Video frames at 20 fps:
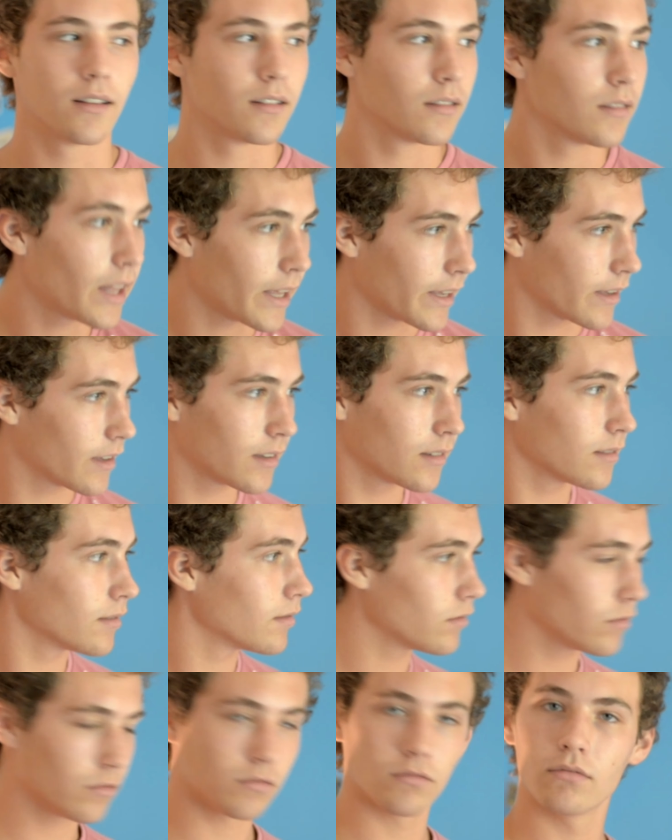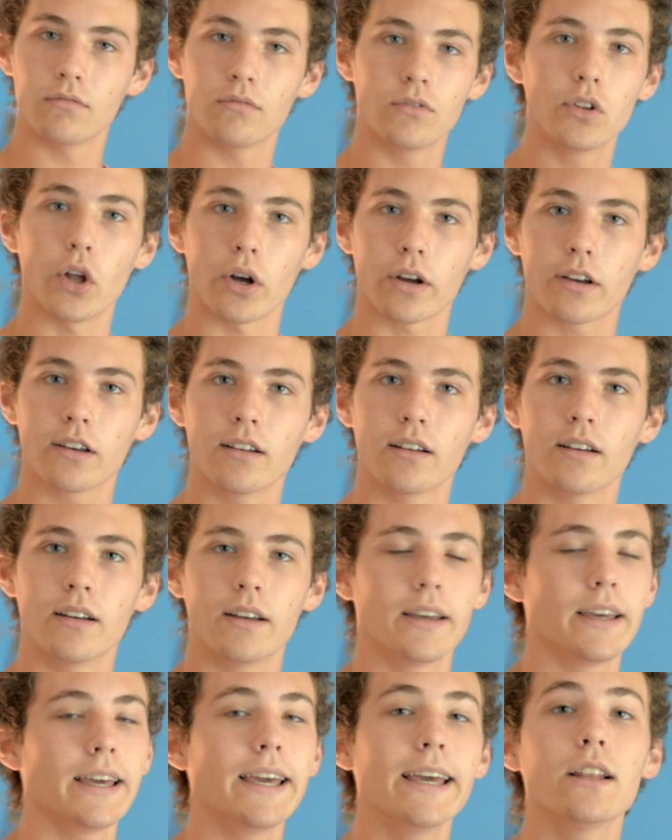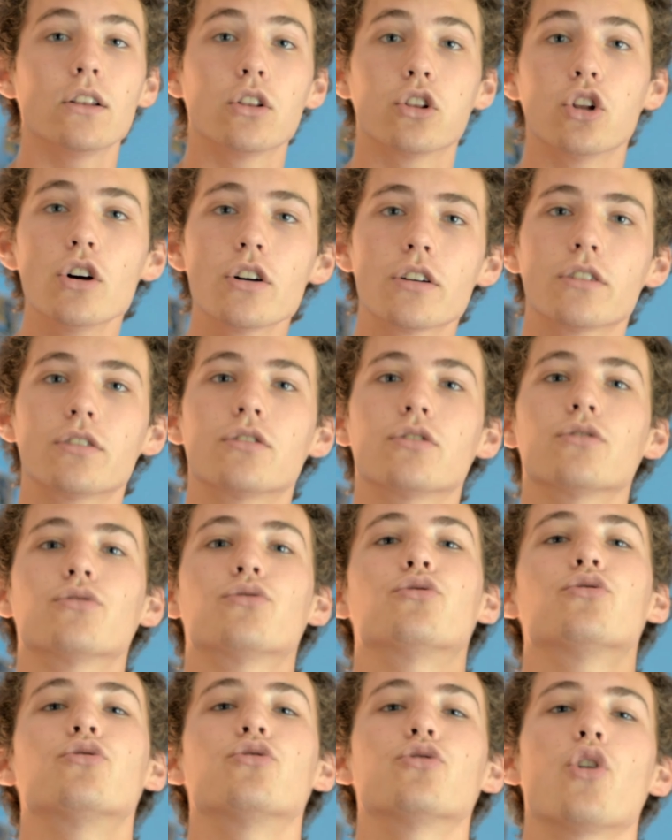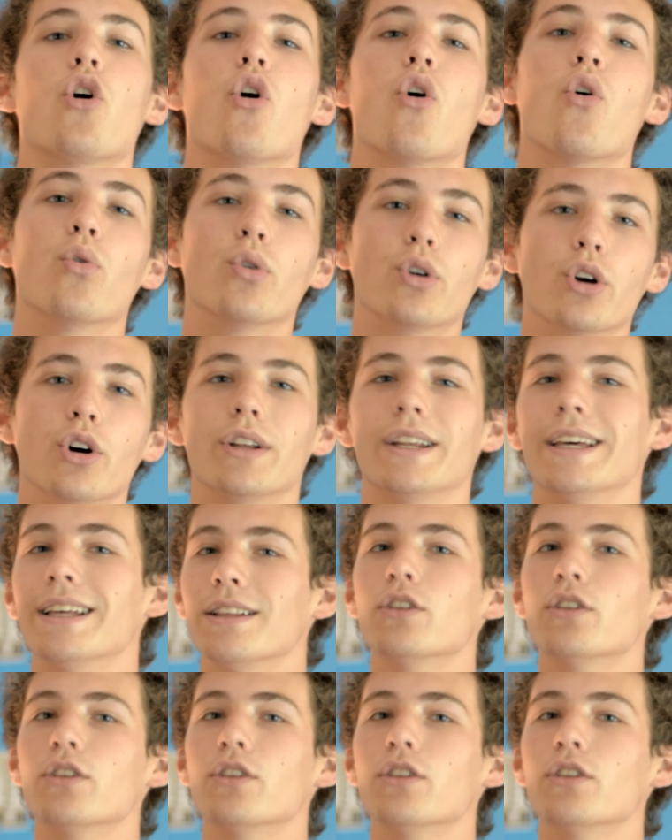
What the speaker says: Like, look. It looks so good. It